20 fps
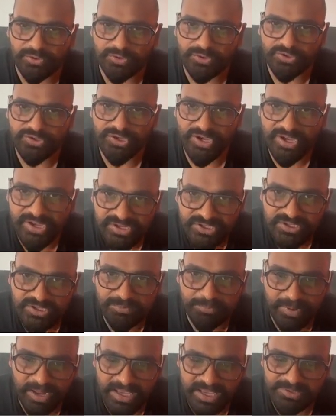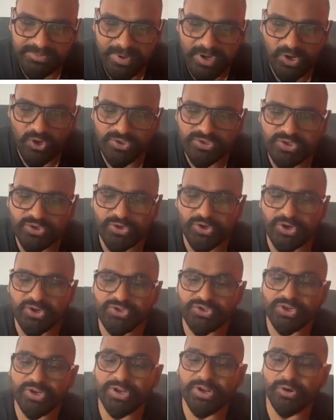change the plasma
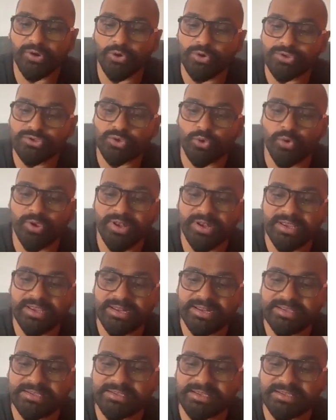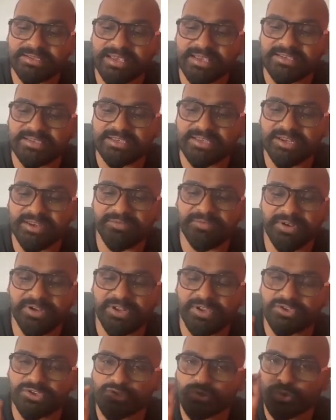concentration and also increase the
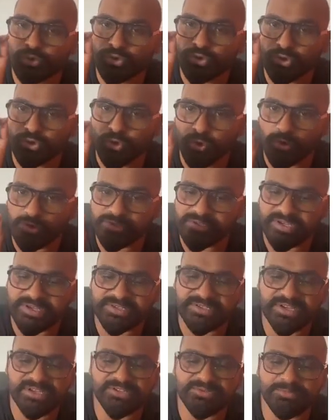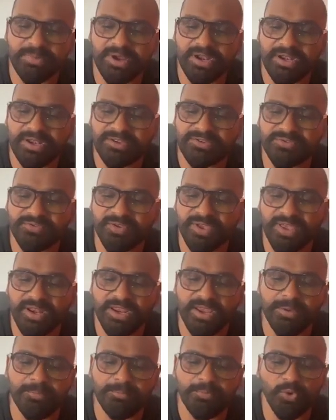sensitivity. So the dose adjustment is
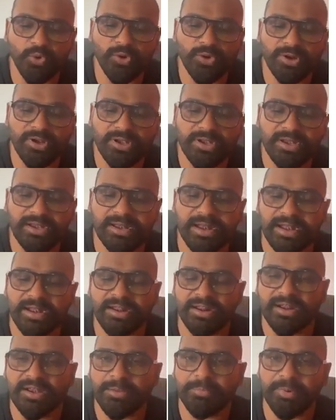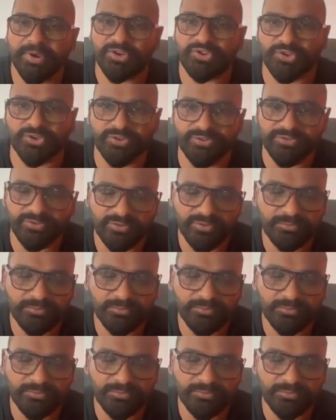very important in elderly patients.